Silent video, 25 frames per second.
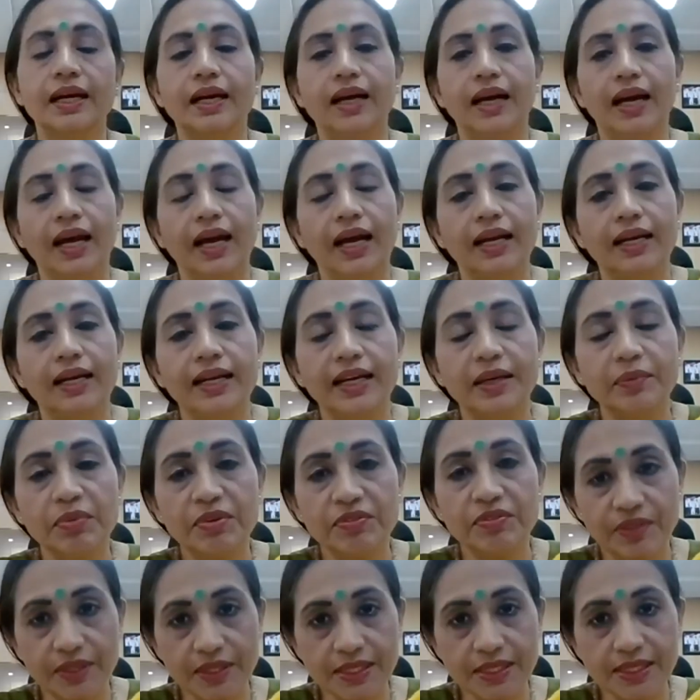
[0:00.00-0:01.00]
And let me
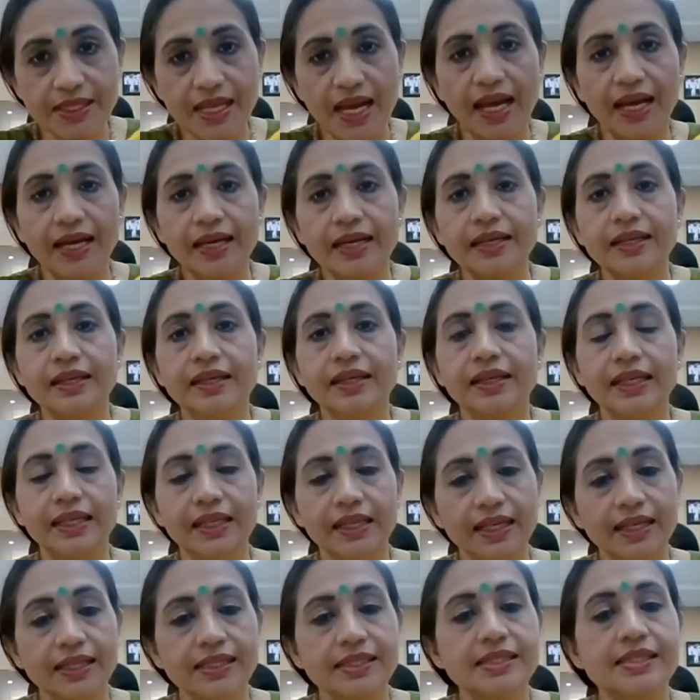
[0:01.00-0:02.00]
first thank
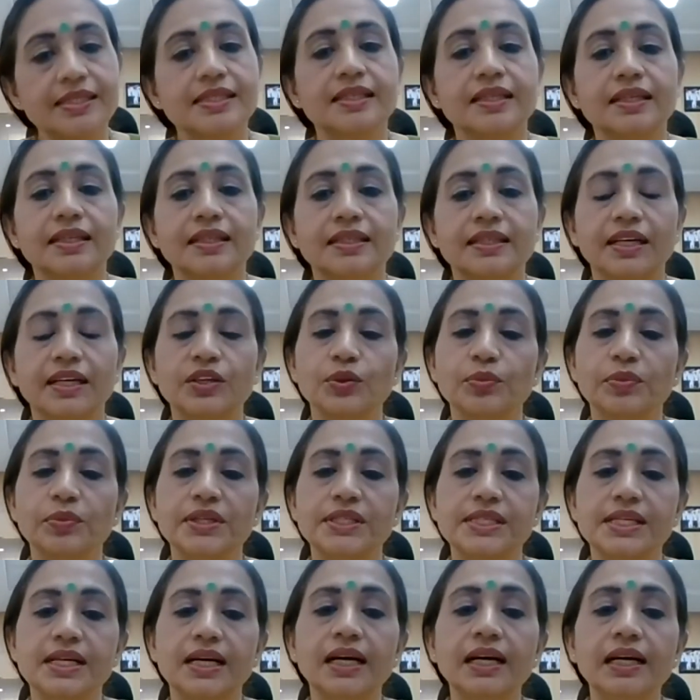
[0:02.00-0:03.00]
Elets
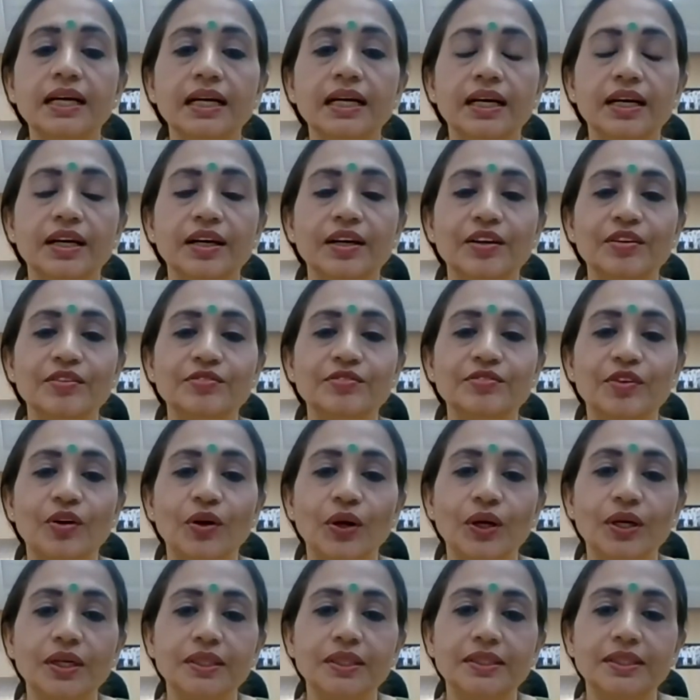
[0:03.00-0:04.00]
Technomedia
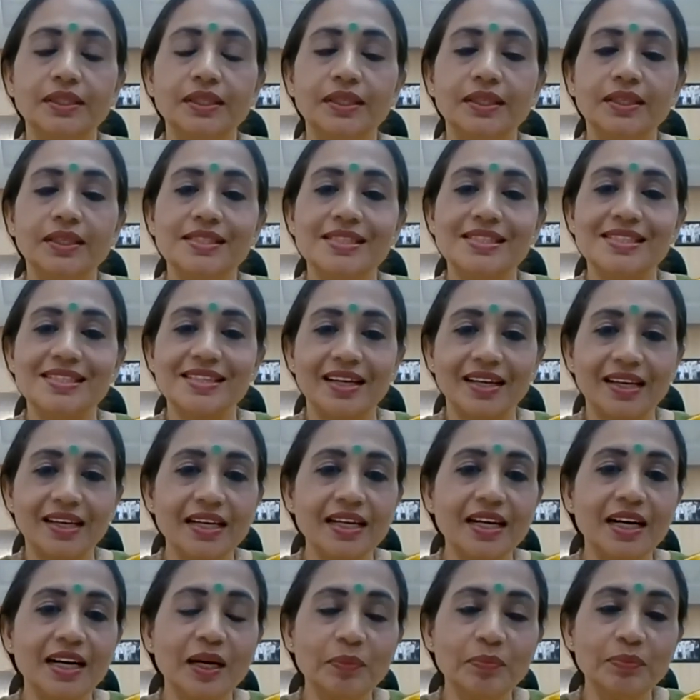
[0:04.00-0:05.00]
for
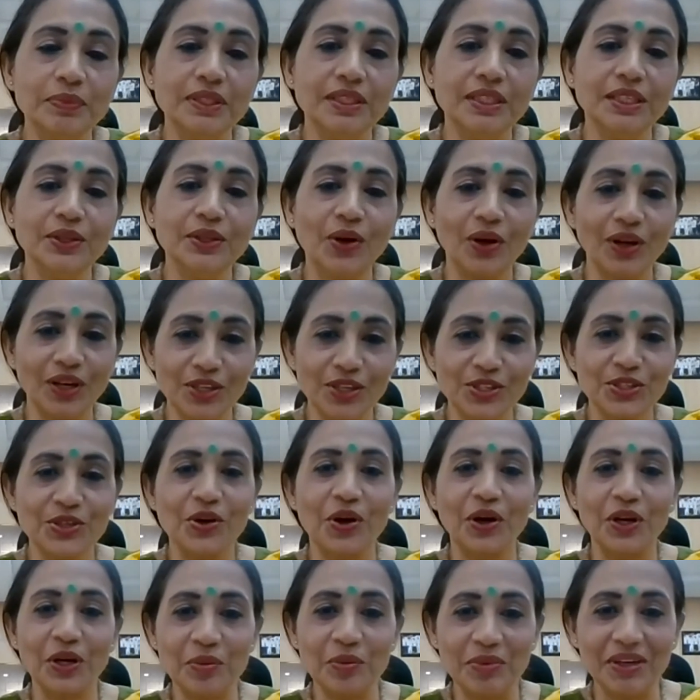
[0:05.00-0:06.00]
stirring up the knowledge
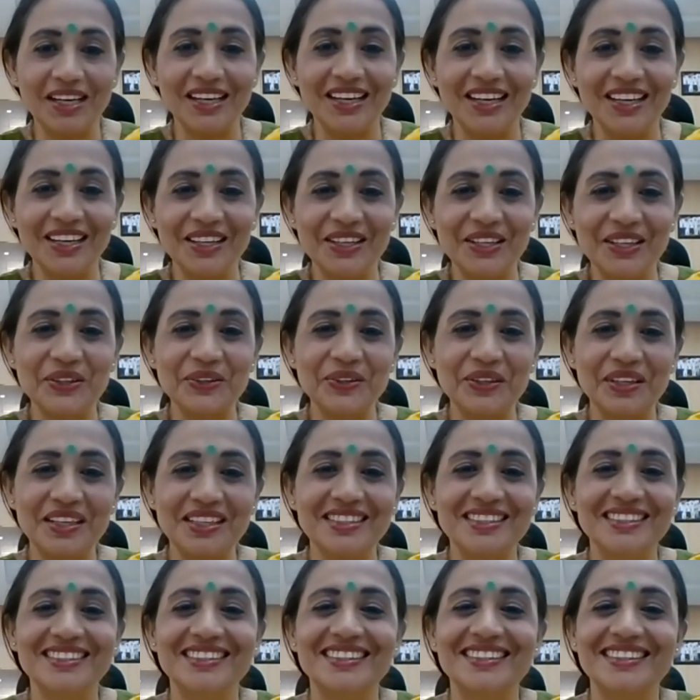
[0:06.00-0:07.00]
economy during
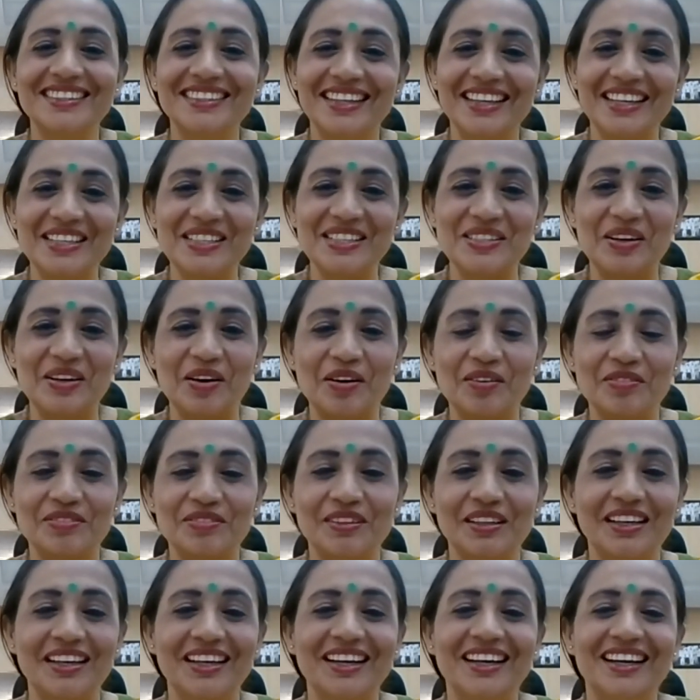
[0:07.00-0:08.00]
the days of
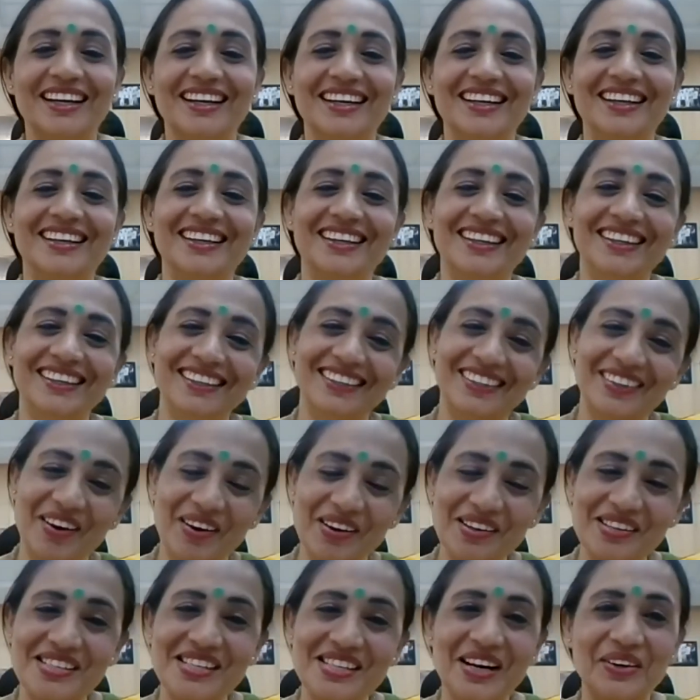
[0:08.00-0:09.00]

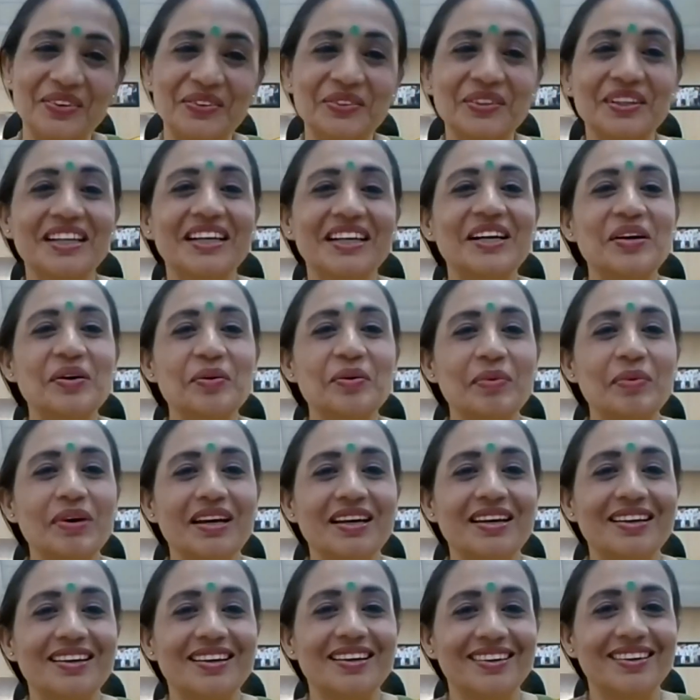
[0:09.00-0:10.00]
lockdown,
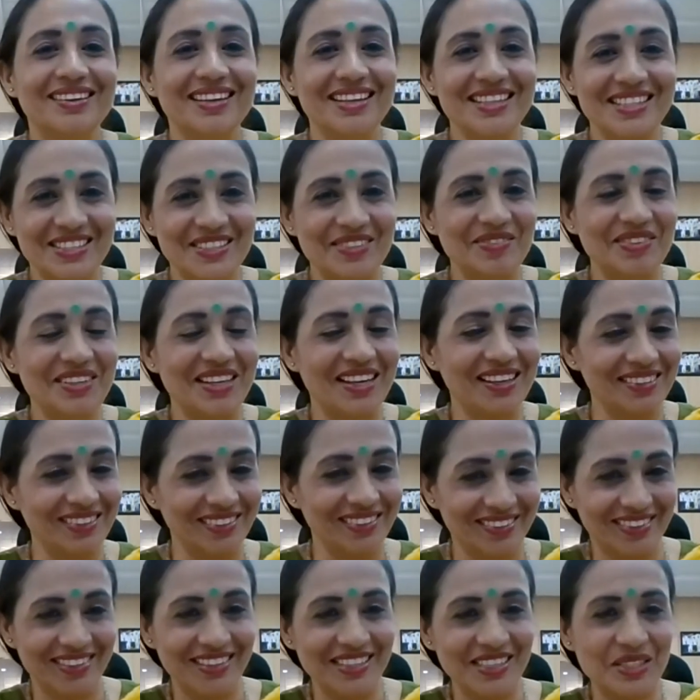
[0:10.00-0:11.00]
where rest of the other
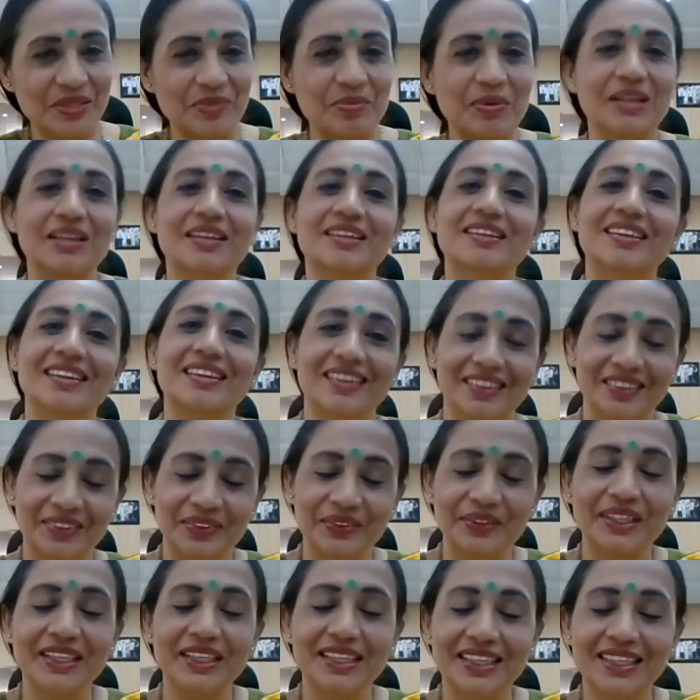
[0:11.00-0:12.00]
things were
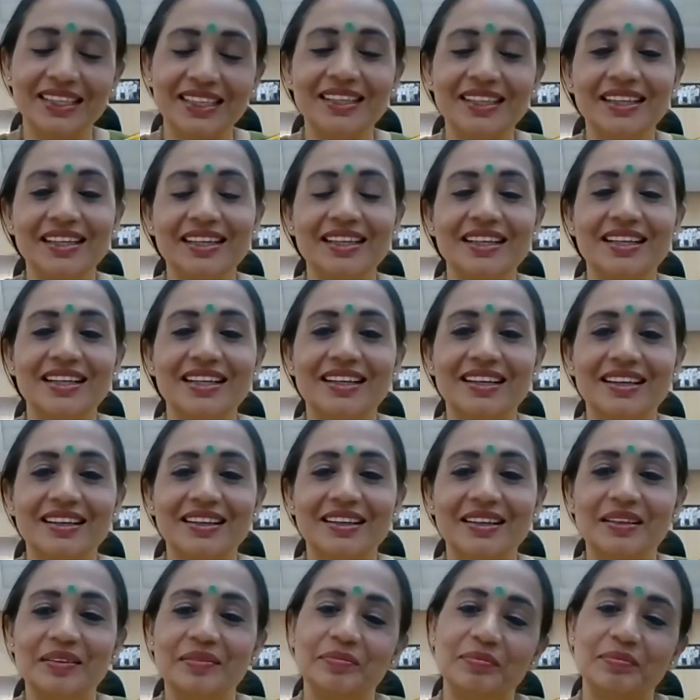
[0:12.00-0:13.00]
really
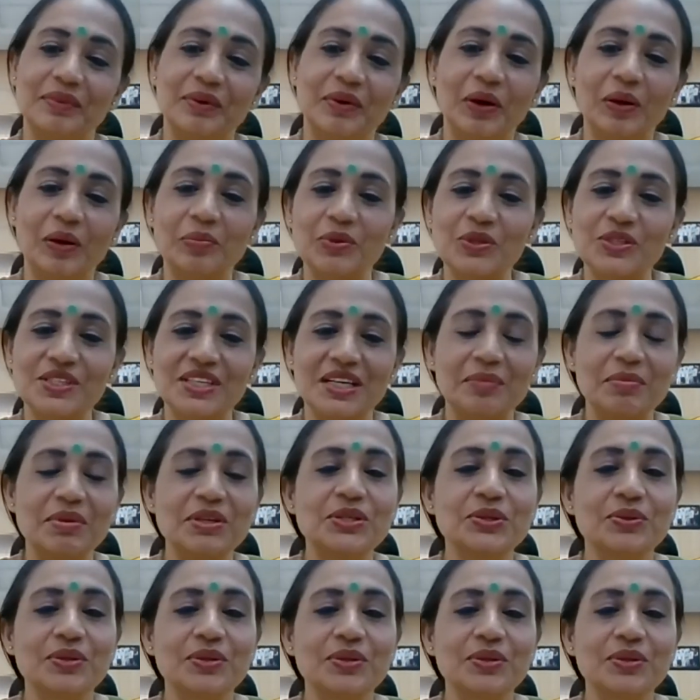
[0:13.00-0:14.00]
almost coming
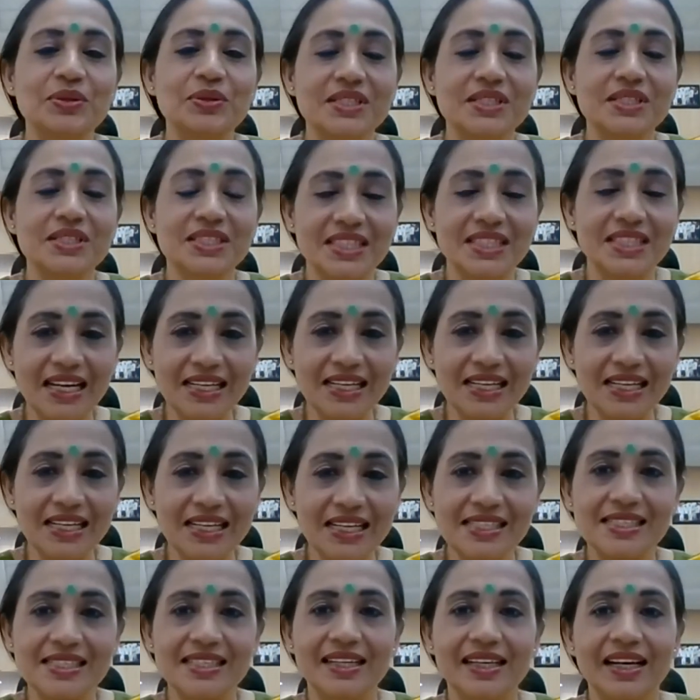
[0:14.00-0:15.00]
to a
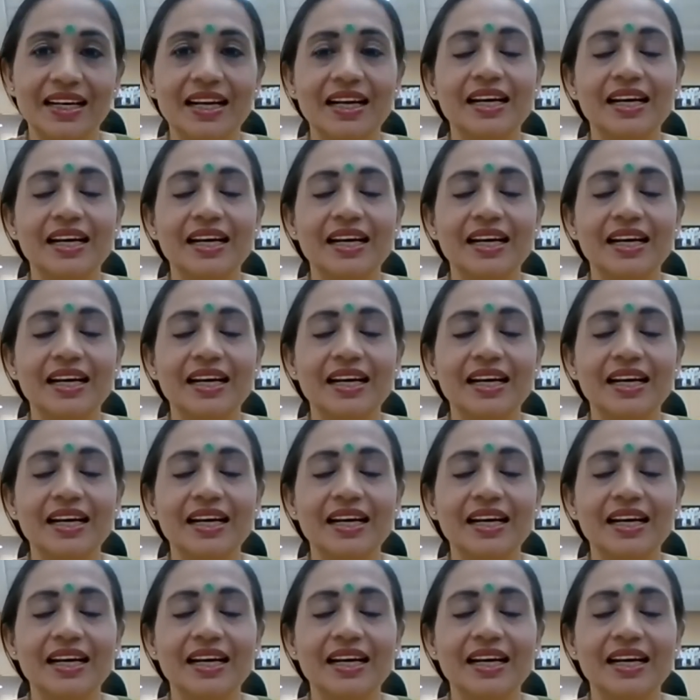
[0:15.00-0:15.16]
standstill.